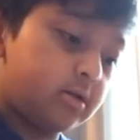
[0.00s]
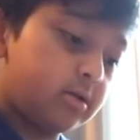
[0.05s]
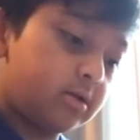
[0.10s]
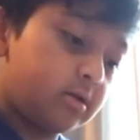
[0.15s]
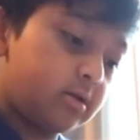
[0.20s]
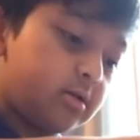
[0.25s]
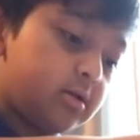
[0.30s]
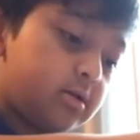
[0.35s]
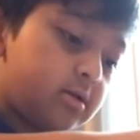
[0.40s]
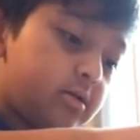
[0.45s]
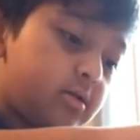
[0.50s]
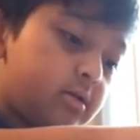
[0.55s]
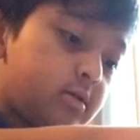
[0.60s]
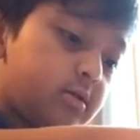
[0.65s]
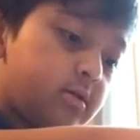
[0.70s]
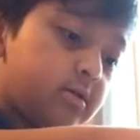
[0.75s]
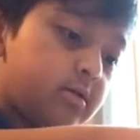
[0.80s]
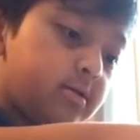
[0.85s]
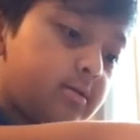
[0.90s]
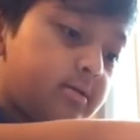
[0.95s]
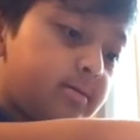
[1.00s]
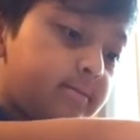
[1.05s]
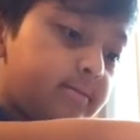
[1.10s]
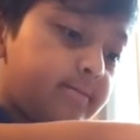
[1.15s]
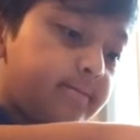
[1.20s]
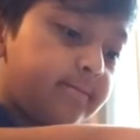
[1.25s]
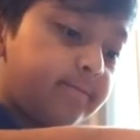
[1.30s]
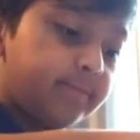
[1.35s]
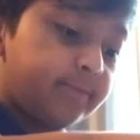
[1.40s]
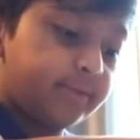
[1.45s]

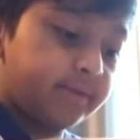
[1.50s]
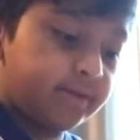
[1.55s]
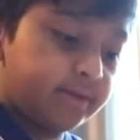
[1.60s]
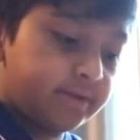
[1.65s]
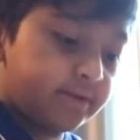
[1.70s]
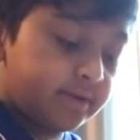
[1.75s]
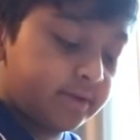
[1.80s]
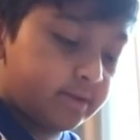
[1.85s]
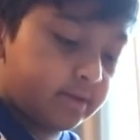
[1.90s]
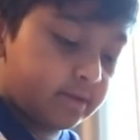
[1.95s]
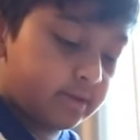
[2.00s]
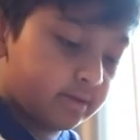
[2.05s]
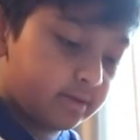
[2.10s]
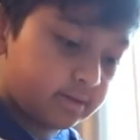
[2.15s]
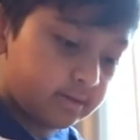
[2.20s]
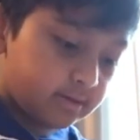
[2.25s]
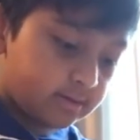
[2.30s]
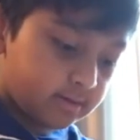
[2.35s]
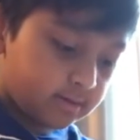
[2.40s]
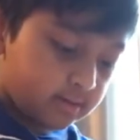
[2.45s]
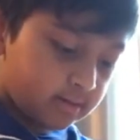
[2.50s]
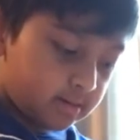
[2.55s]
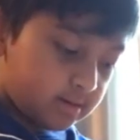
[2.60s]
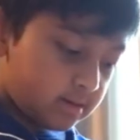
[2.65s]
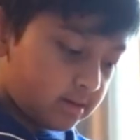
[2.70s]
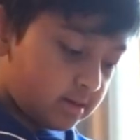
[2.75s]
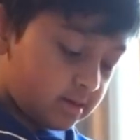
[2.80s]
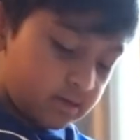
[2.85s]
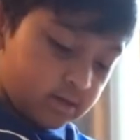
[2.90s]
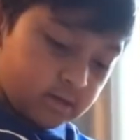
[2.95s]

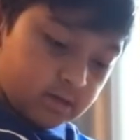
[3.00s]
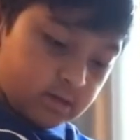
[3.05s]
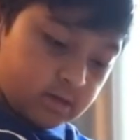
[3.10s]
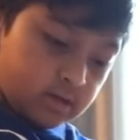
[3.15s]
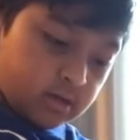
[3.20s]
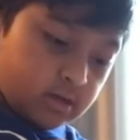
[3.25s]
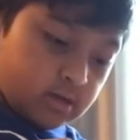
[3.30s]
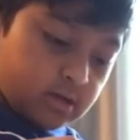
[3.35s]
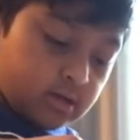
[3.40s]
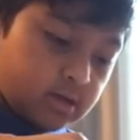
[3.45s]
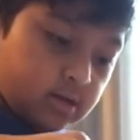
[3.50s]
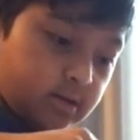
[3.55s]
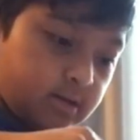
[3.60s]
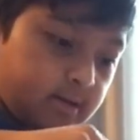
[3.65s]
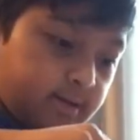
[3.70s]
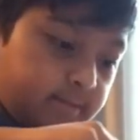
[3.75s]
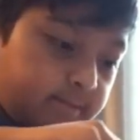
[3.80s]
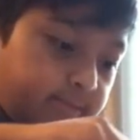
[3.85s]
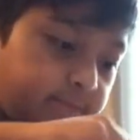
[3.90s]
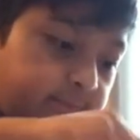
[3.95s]
No one is speaking in this clip.